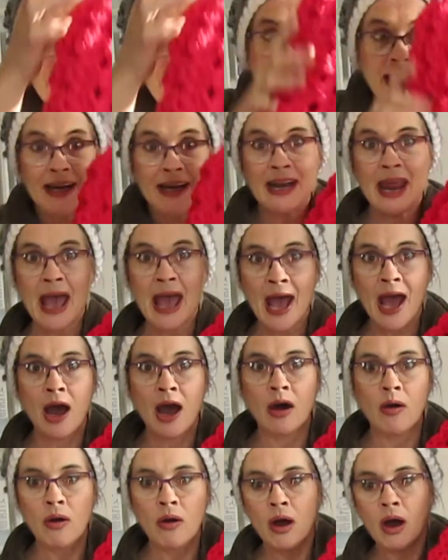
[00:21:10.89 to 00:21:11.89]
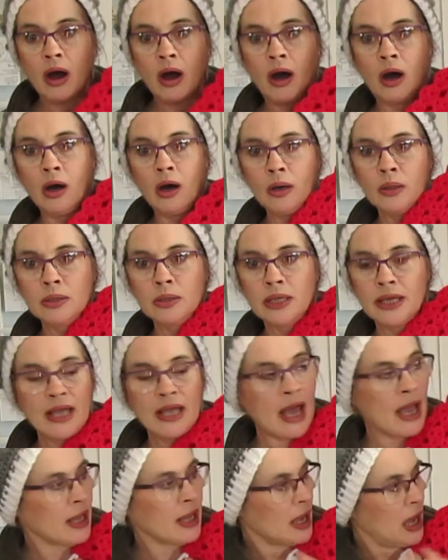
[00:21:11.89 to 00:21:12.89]
And now, holy,
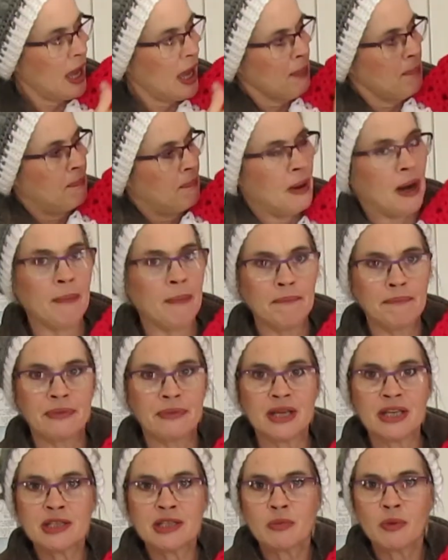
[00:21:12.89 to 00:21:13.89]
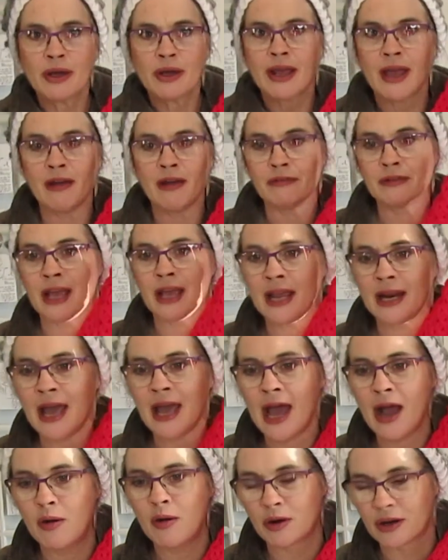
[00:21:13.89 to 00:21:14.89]
I, I pumped this one out in eight
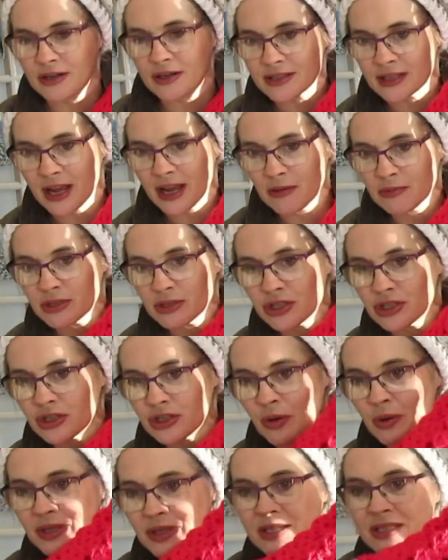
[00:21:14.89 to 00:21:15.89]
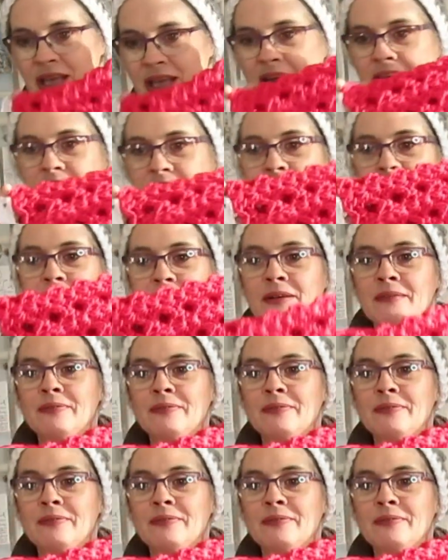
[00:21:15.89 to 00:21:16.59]
hours and I was so excited.